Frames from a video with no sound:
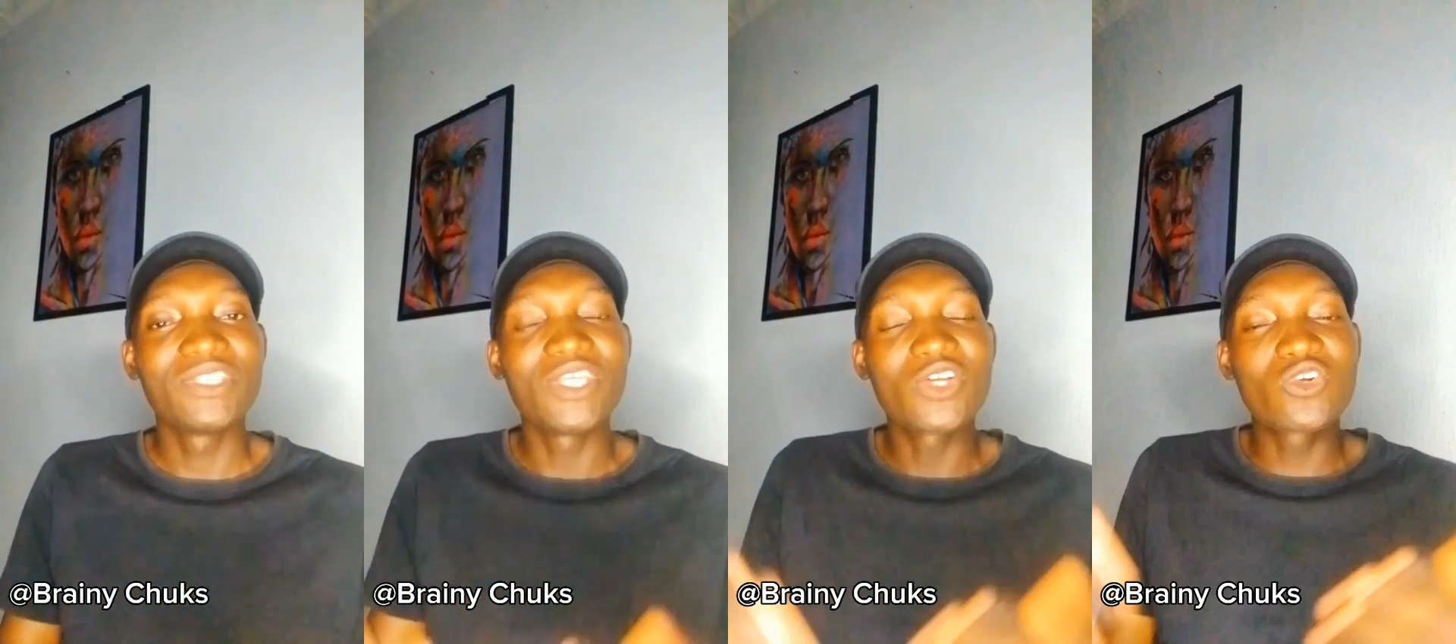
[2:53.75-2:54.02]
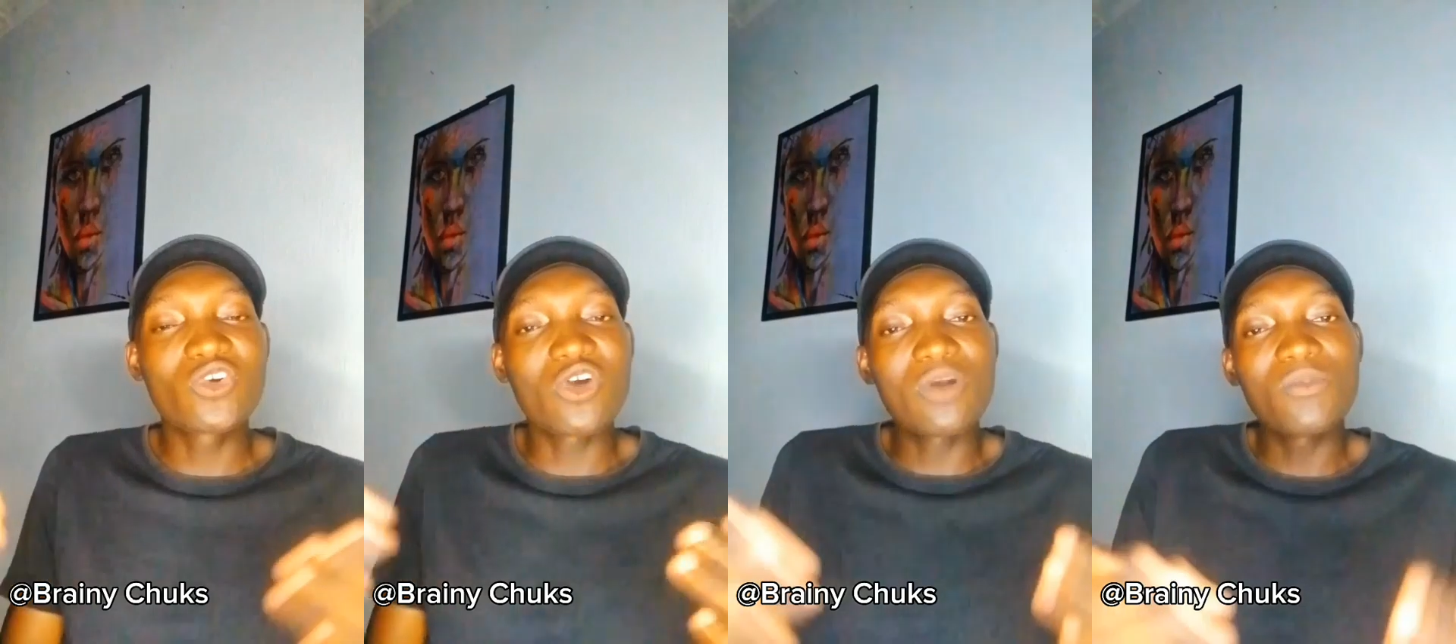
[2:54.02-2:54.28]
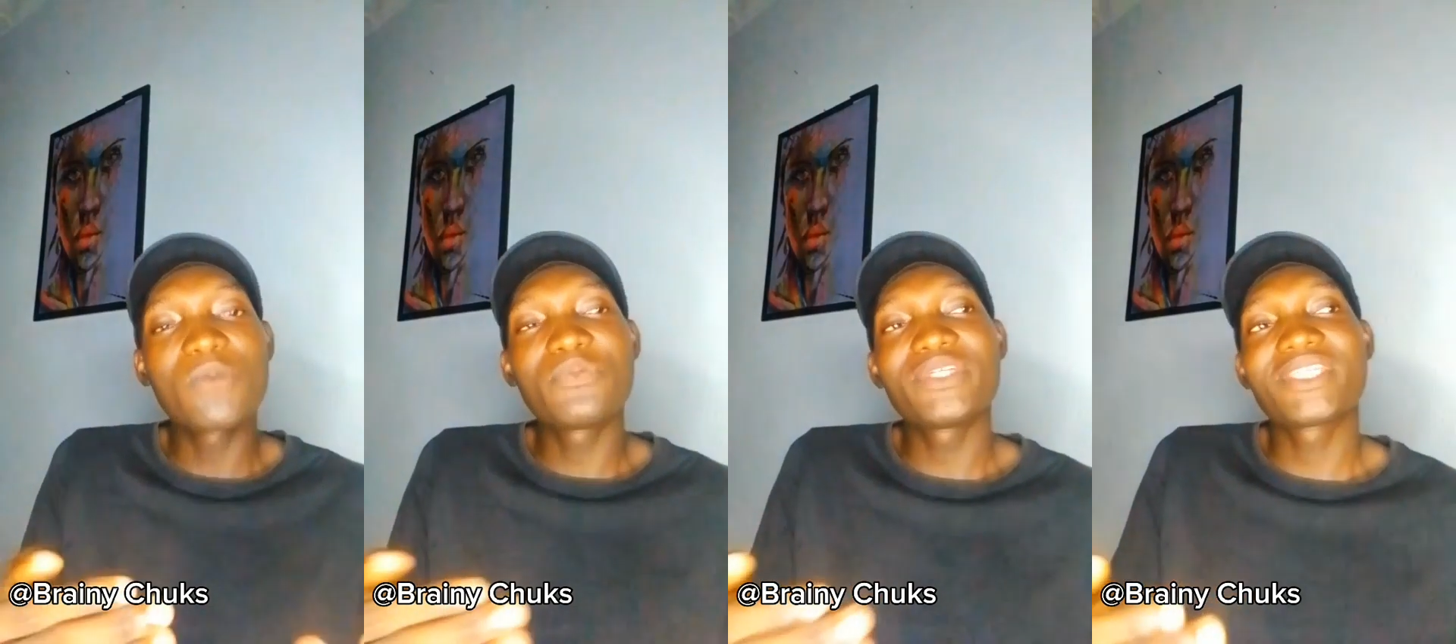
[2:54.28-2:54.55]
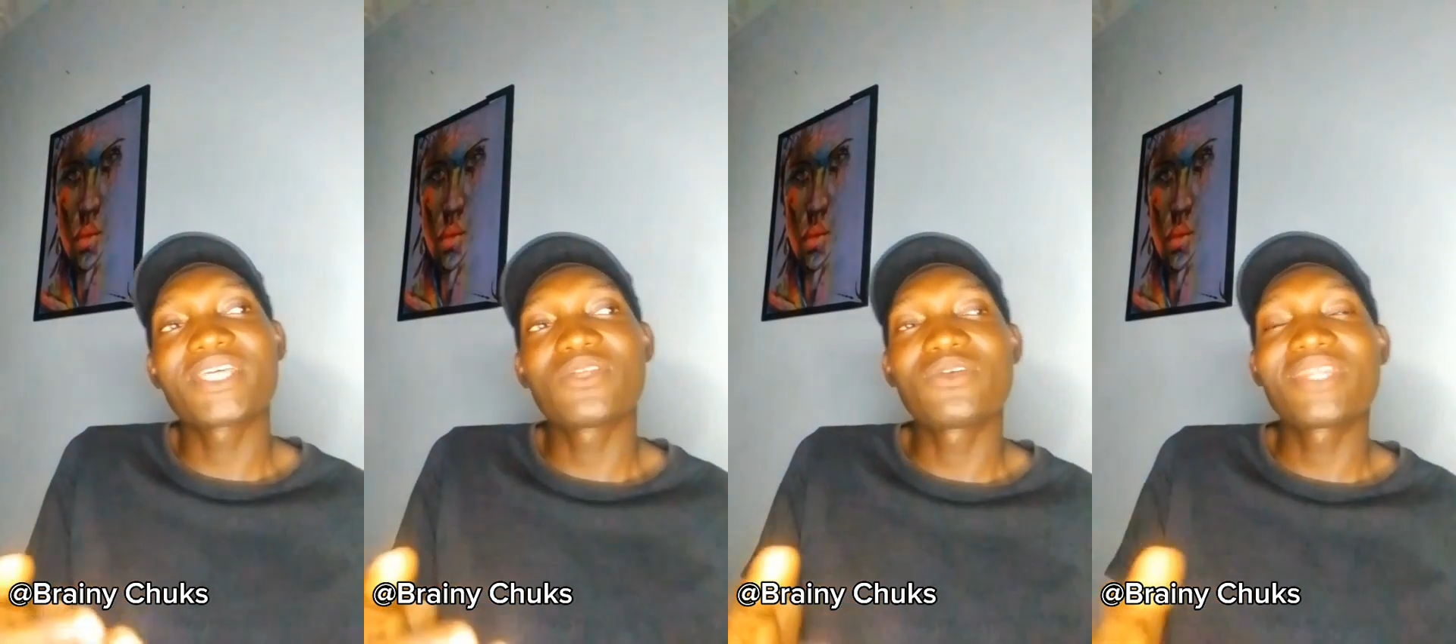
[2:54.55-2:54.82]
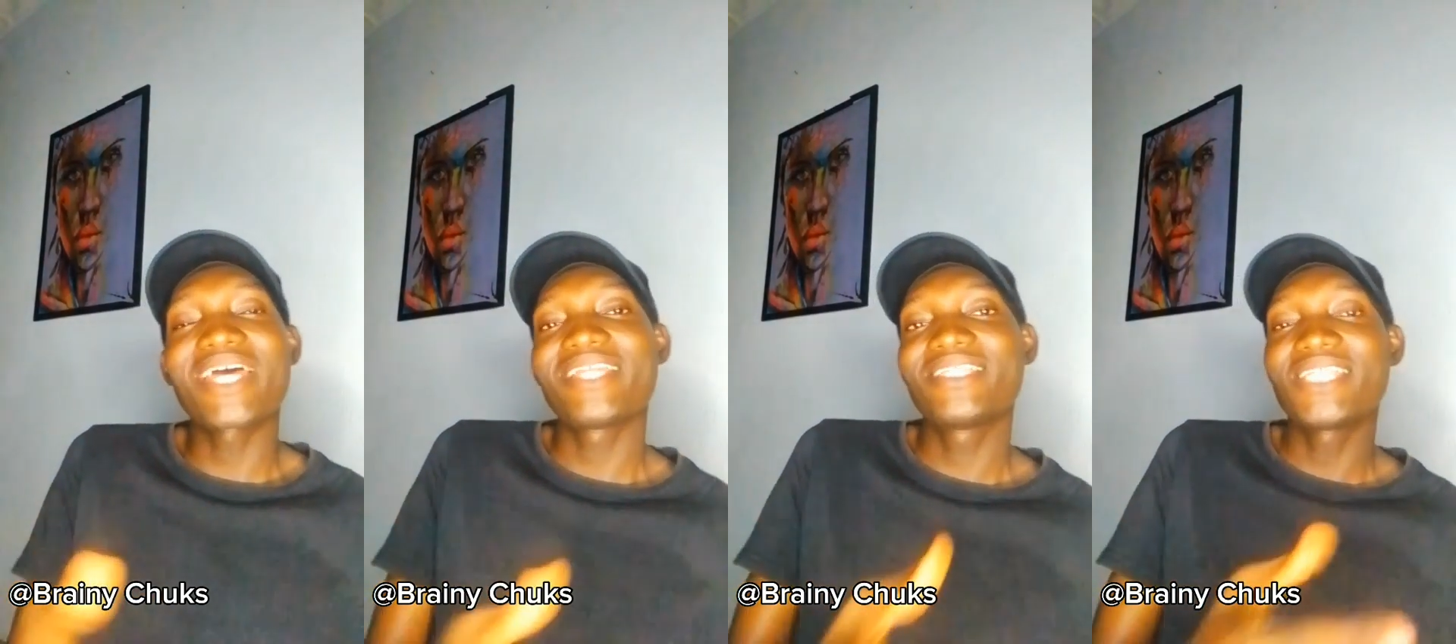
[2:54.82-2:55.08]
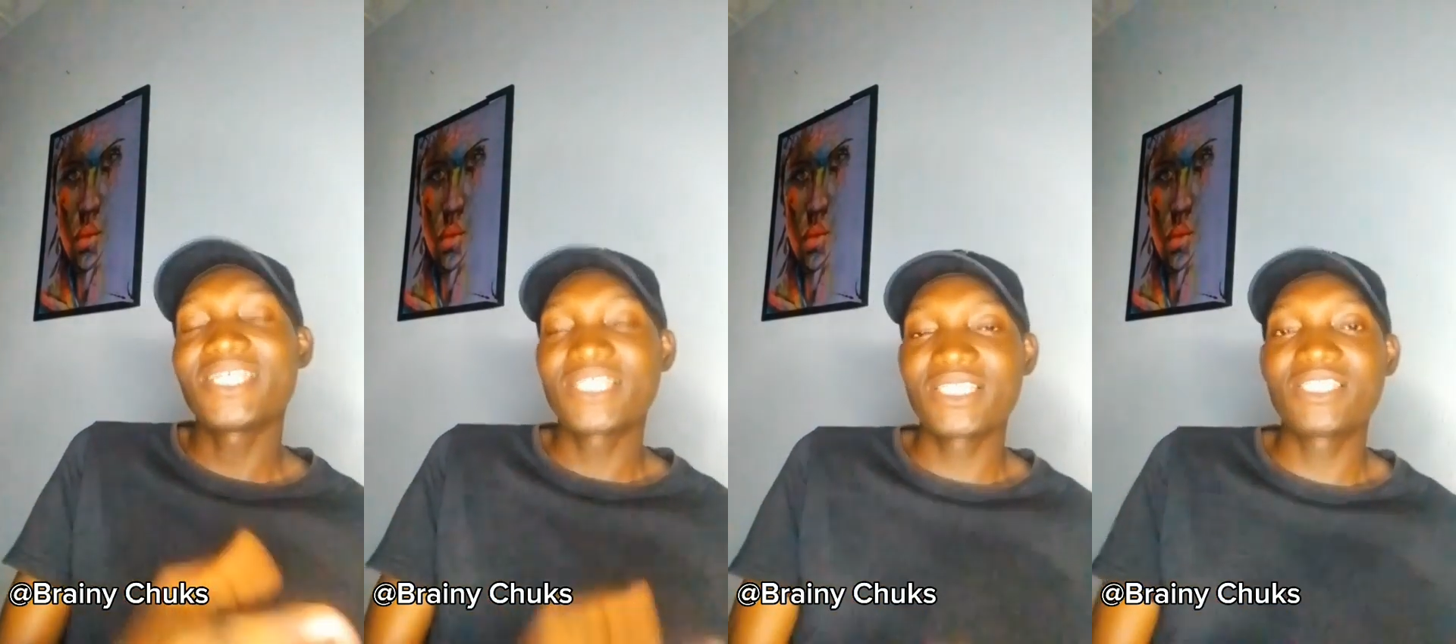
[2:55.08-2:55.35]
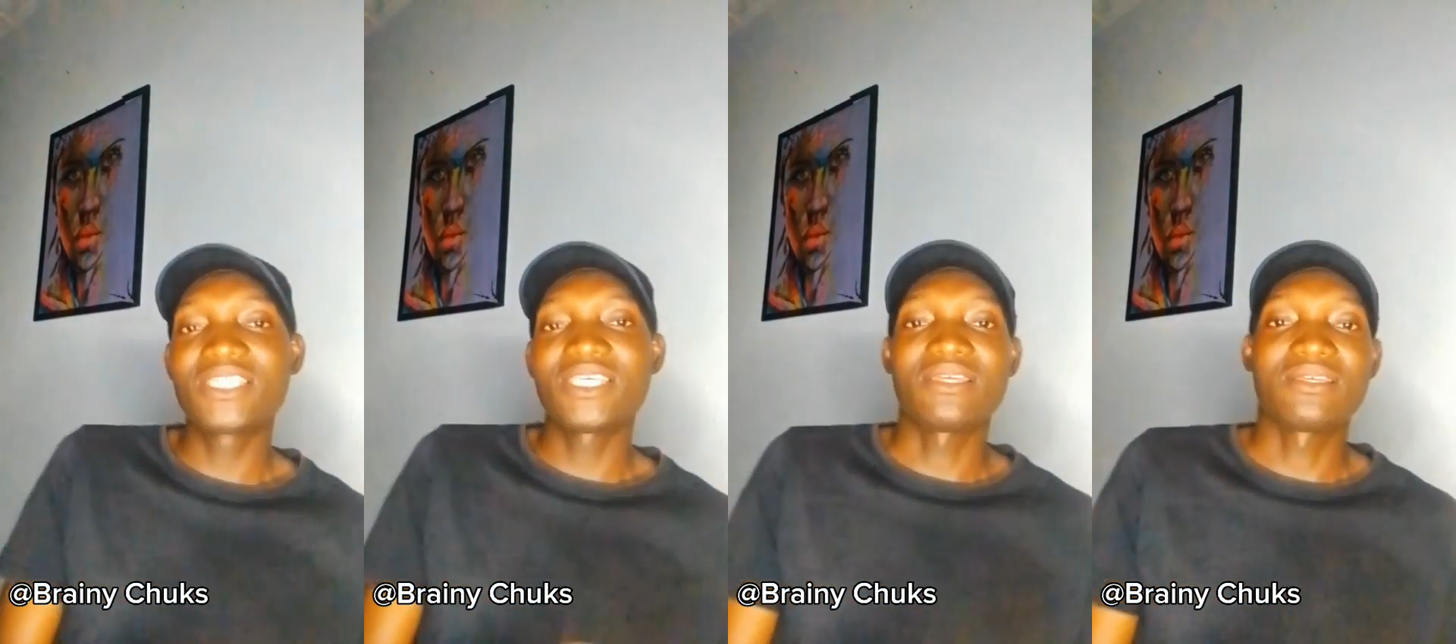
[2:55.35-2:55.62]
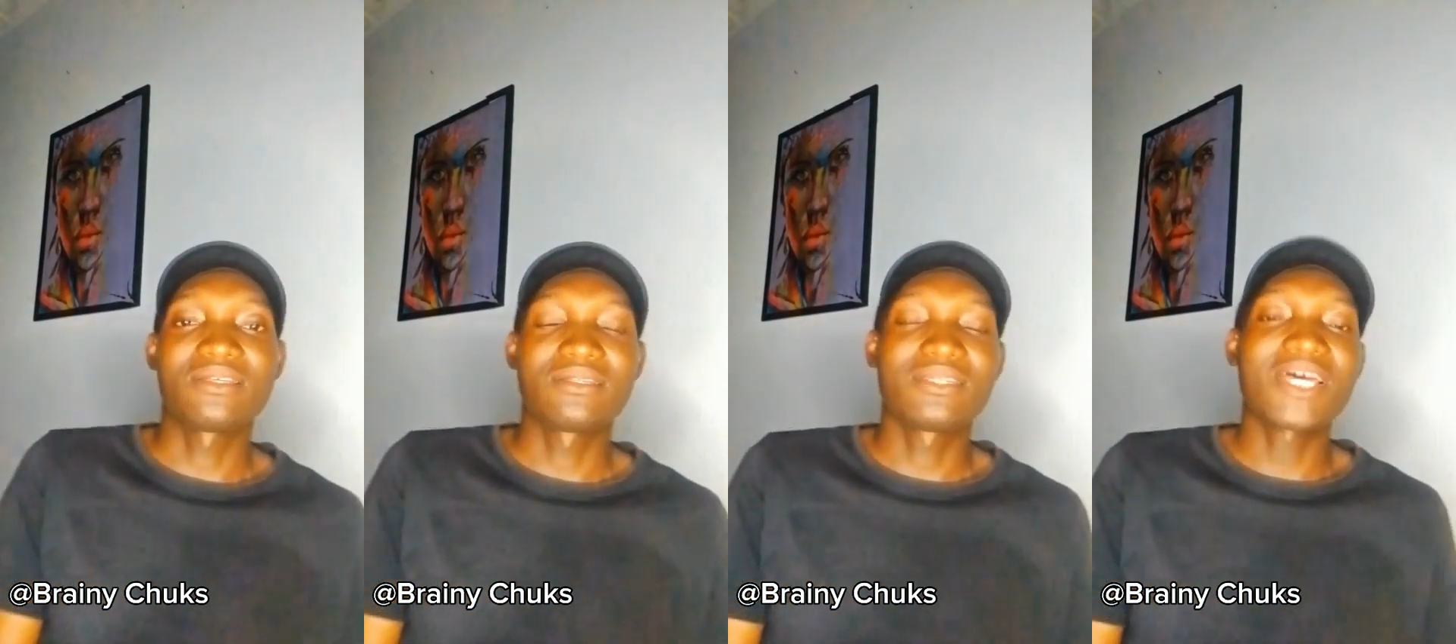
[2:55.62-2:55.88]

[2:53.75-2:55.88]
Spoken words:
they come up with another identity.